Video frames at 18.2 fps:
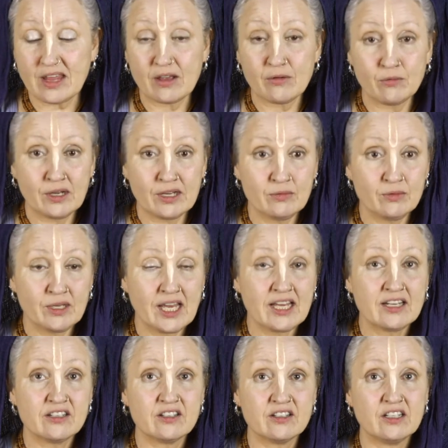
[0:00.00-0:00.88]
When we
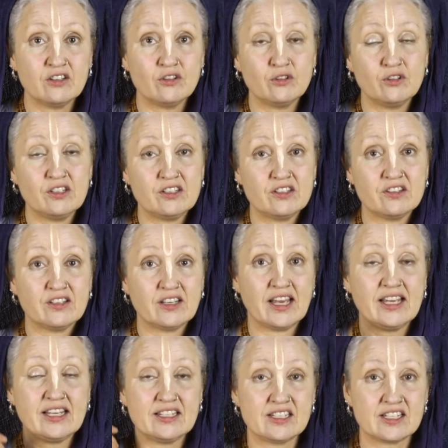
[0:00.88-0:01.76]
entered into this
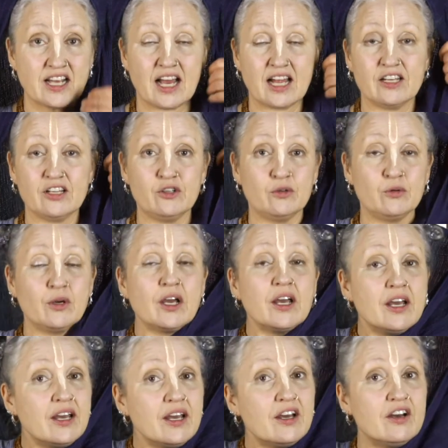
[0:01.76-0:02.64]
age, Kali Yuga,
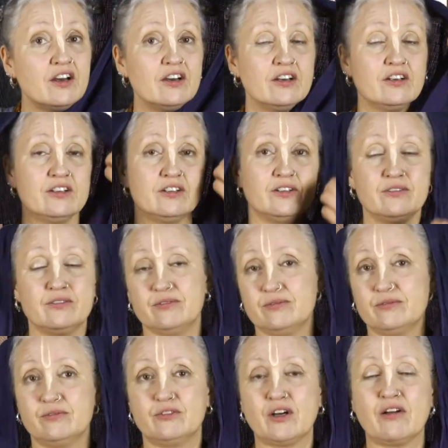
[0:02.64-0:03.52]

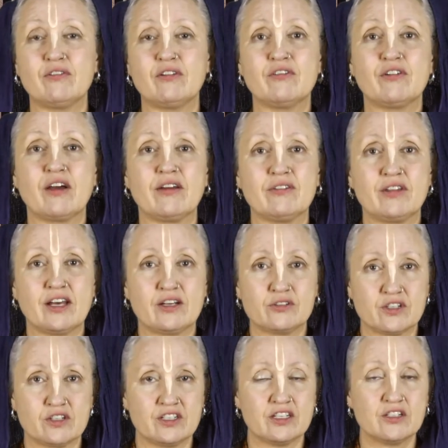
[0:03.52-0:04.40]
roughly
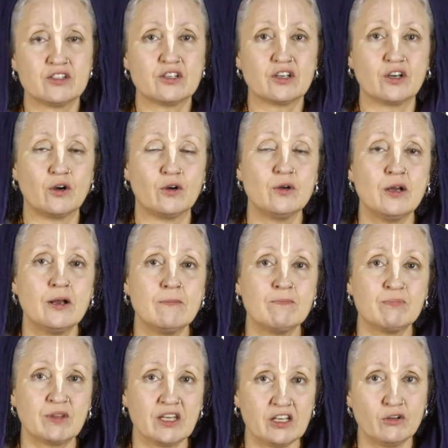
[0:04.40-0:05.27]
5,000 years ago,
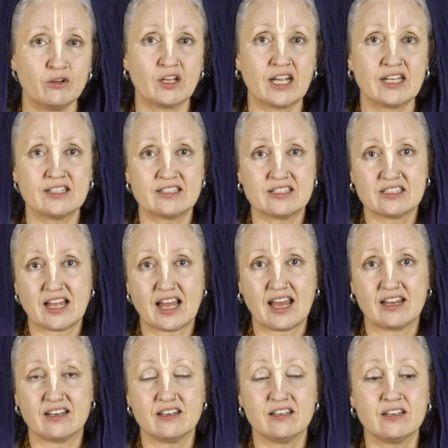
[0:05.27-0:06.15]
he could
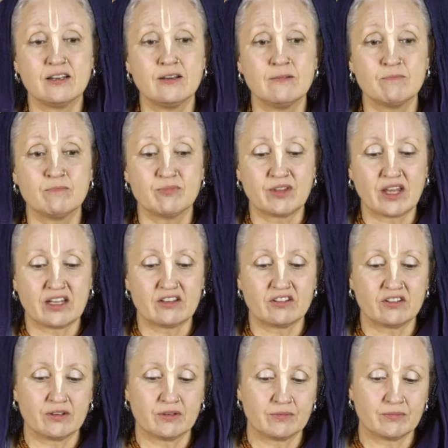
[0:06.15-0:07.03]
understand
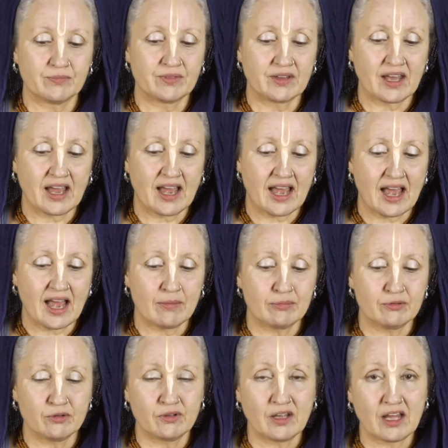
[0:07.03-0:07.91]
that up
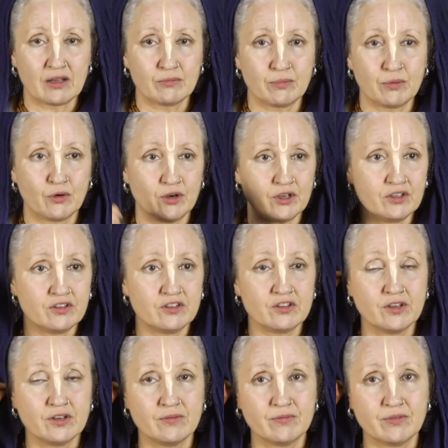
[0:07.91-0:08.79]
to that point
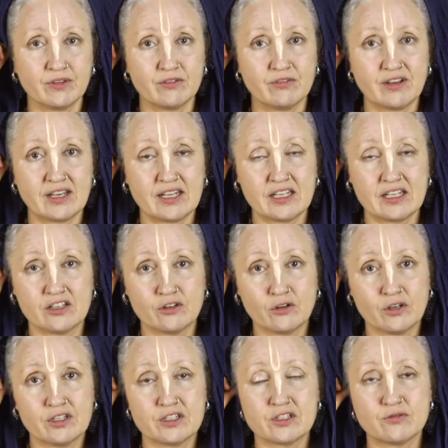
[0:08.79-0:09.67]
the Vedic
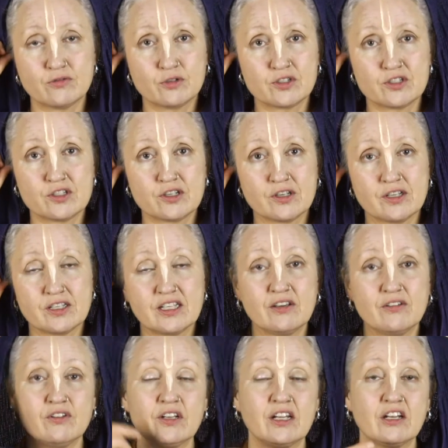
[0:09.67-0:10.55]
knowledge was
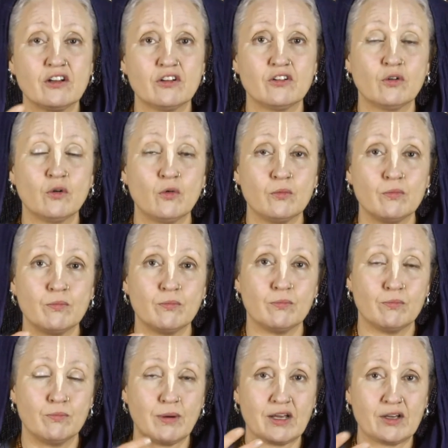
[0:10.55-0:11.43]
given
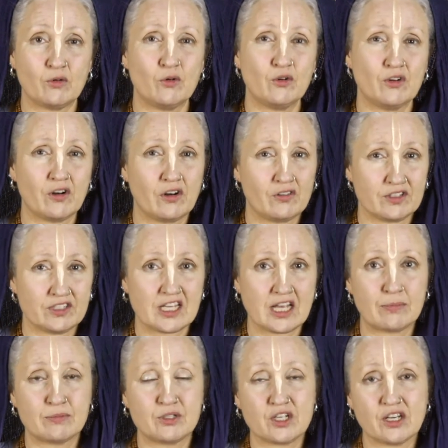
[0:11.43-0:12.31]
by oral
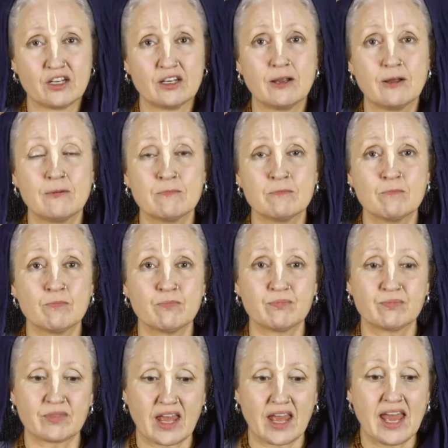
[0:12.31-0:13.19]
reception,
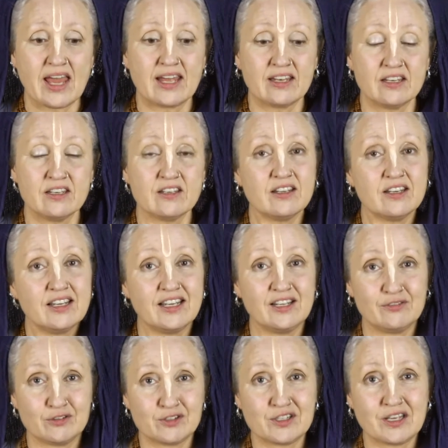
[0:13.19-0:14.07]
and
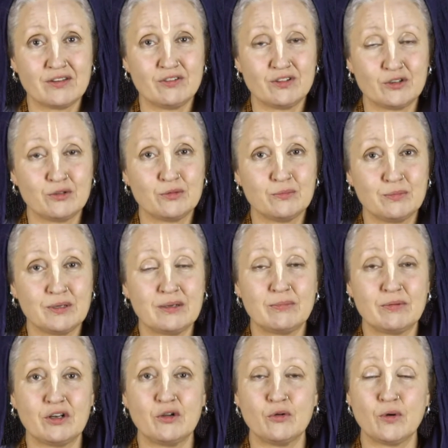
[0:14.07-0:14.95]
it was given to
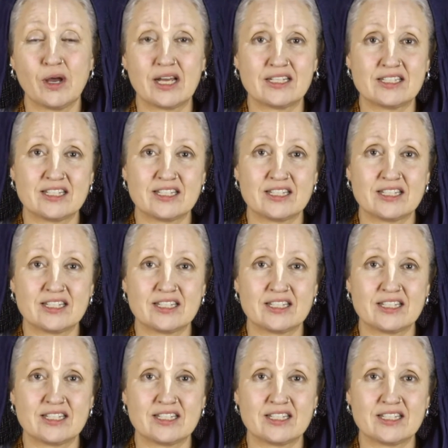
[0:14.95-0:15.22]
people who had